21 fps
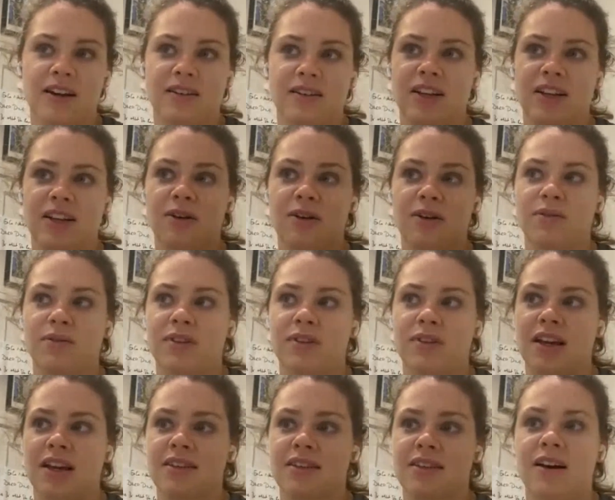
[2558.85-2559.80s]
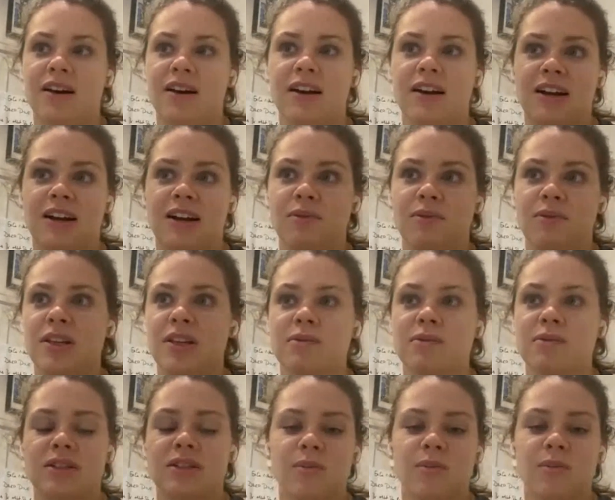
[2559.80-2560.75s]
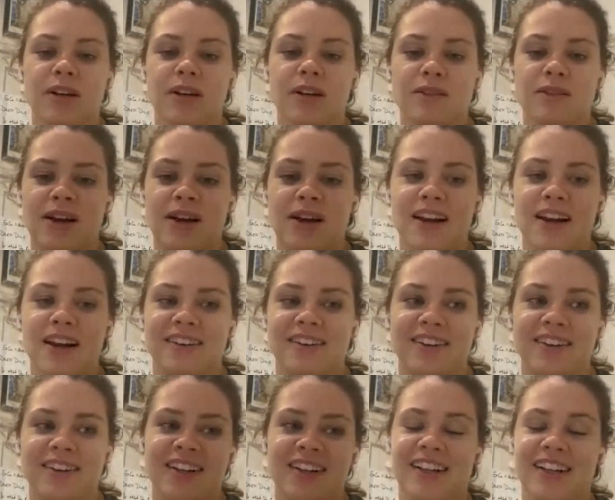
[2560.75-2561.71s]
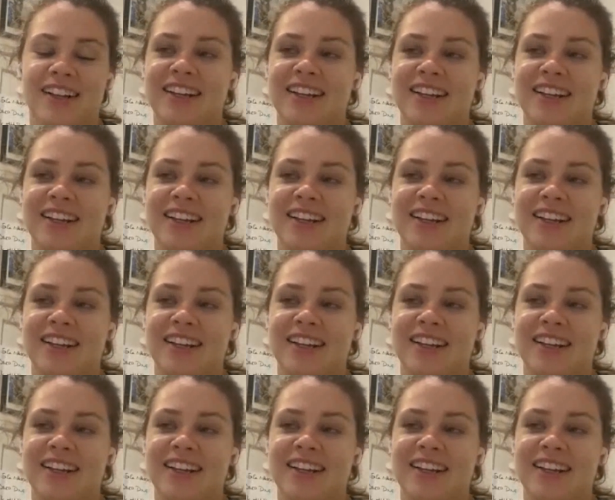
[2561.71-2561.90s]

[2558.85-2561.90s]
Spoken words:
and the All Ireland wins with Dublin as well. And